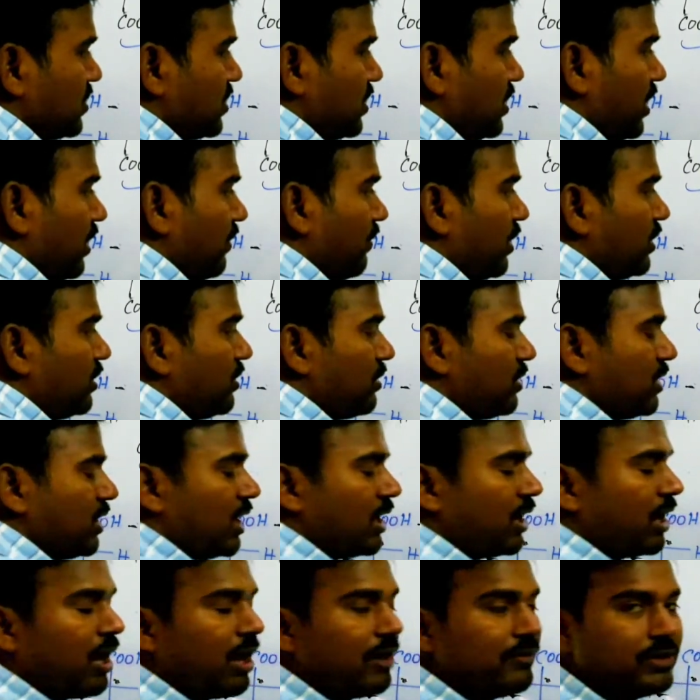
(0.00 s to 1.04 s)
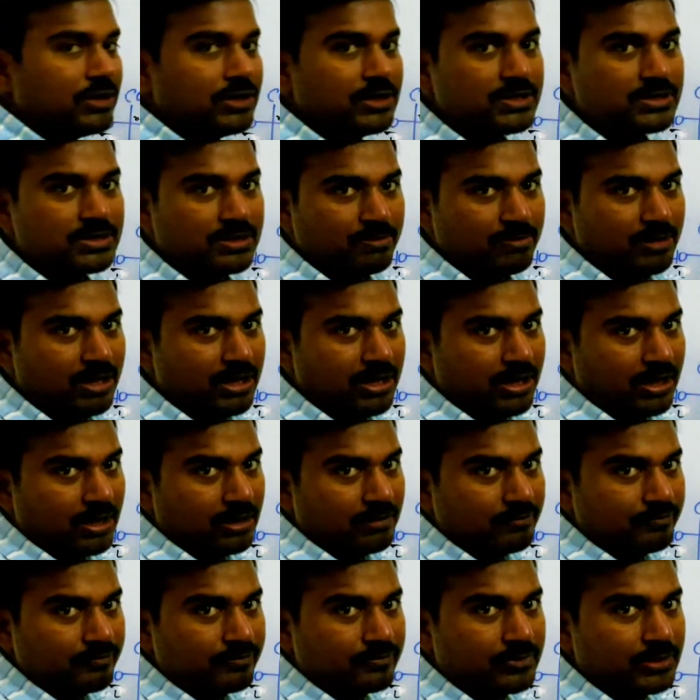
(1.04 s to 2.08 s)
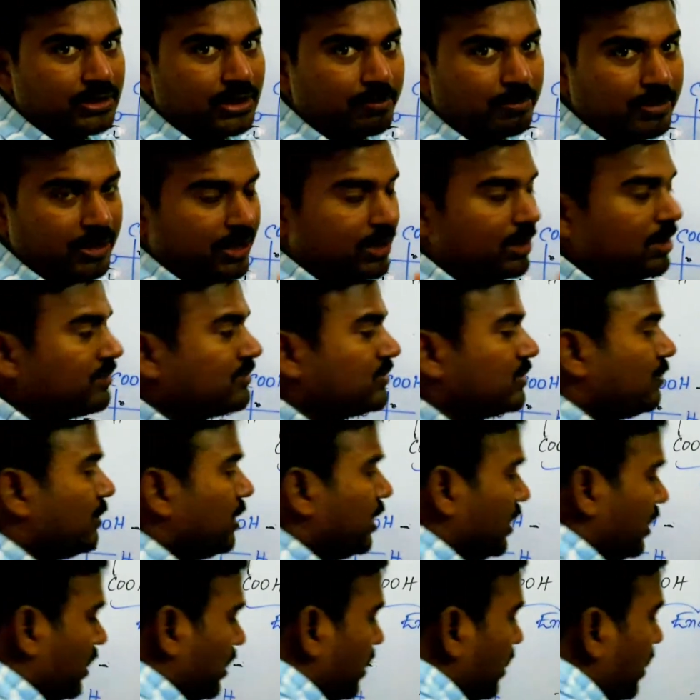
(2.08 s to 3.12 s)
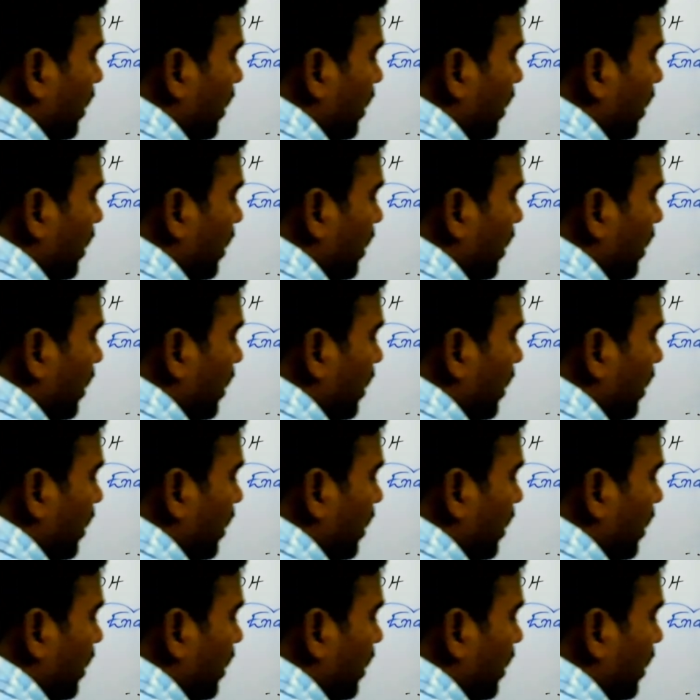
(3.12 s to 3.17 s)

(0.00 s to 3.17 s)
Even though they are having the symmetry, plane of symmetry,